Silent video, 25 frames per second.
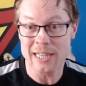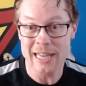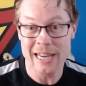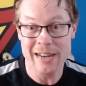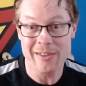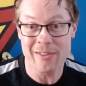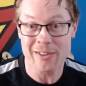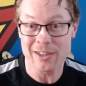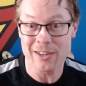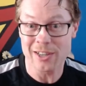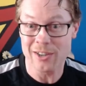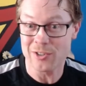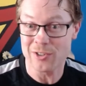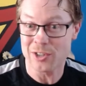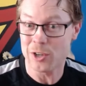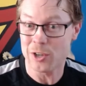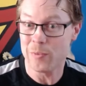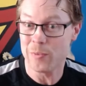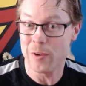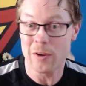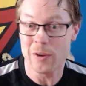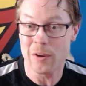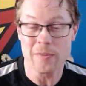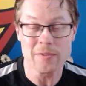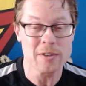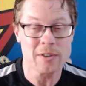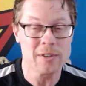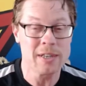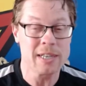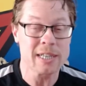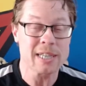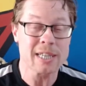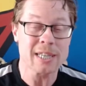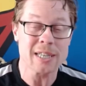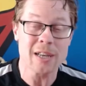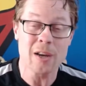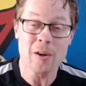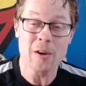on YouTube who have done it
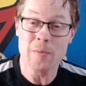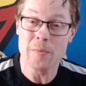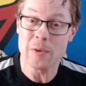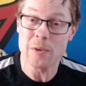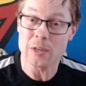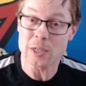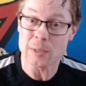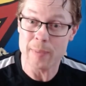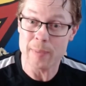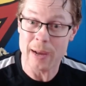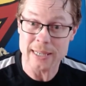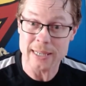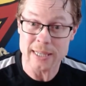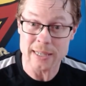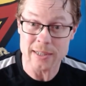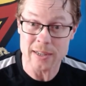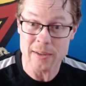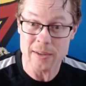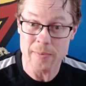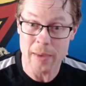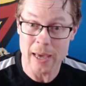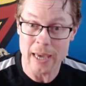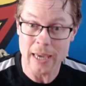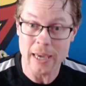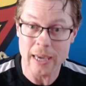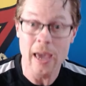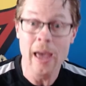so much better than me.